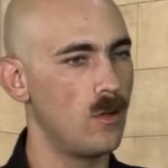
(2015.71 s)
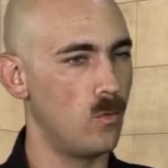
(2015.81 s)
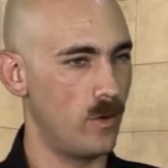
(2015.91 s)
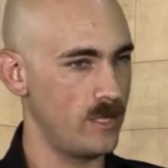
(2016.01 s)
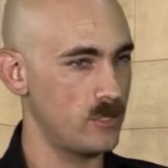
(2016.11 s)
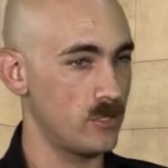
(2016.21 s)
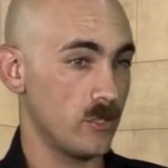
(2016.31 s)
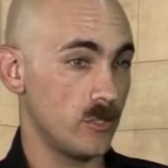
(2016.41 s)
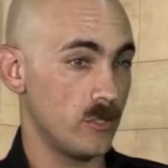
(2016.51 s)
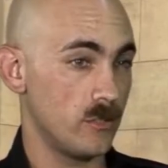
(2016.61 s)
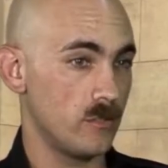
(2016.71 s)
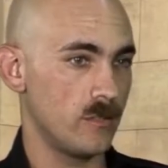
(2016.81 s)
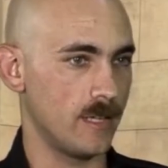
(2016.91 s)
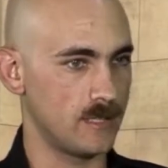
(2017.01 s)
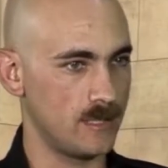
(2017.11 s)
Western,
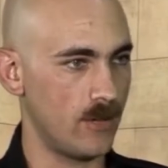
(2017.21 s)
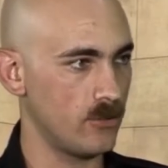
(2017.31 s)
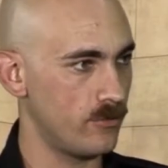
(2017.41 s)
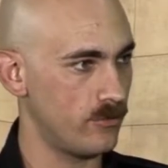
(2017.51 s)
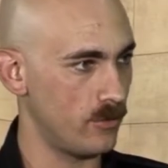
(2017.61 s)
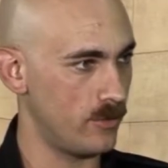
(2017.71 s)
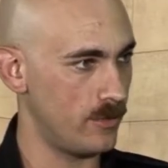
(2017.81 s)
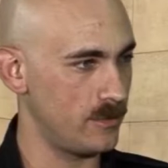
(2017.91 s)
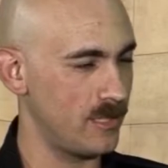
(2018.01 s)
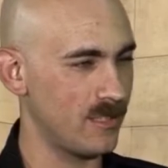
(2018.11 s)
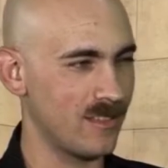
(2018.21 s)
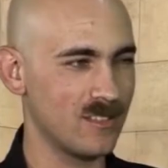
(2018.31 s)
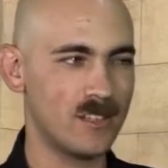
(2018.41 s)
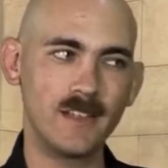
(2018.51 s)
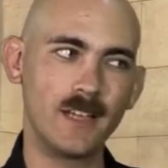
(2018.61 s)
south of Florence? I think it's
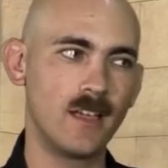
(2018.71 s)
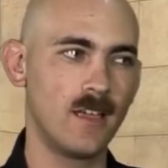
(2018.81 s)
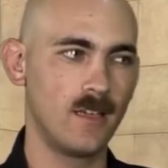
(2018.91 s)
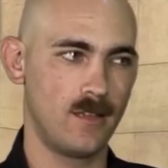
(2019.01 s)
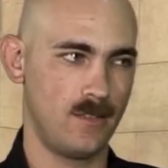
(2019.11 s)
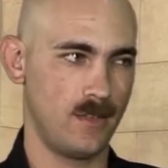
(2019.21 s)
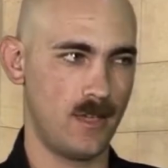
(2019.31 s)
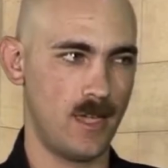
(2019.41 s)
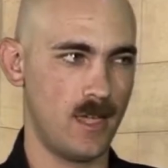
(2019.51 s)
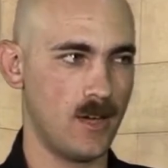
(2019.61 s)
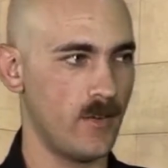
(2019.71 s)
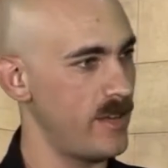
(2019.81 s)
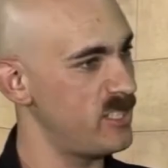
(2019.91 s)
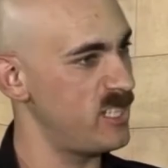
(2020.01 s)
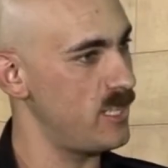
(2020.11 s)
called the
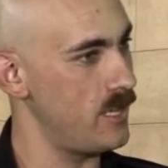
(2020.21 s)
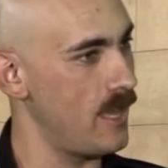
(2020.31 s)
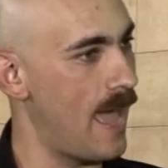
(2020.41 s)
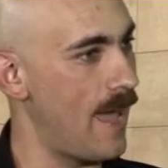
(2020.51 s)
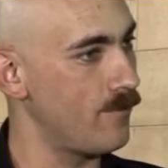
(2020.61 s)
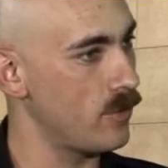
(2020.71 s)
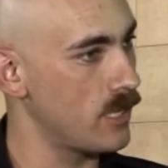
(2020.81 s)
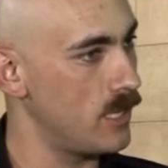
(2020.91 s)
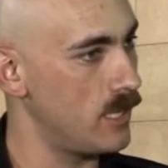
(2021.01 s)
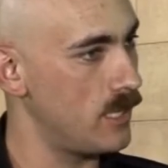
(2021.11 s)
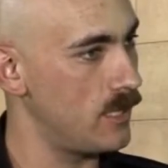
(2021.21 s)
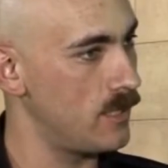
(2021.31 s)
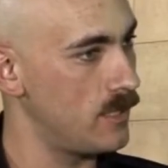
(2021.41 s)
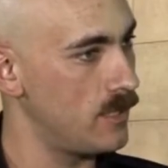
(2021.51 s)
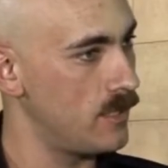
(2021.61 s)
KRST Africa
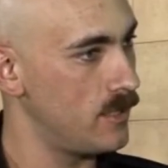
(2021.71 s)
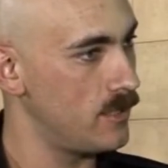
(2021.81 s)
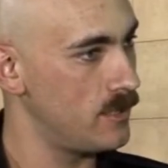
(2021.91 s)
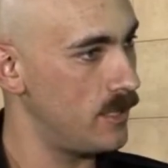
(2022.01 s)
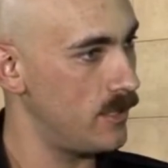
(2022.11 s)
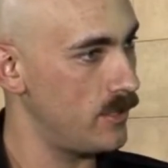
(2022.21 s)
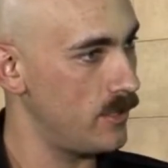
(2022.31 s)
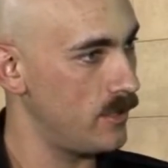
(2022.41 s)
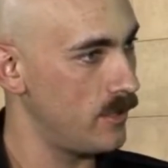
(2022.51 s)
Center.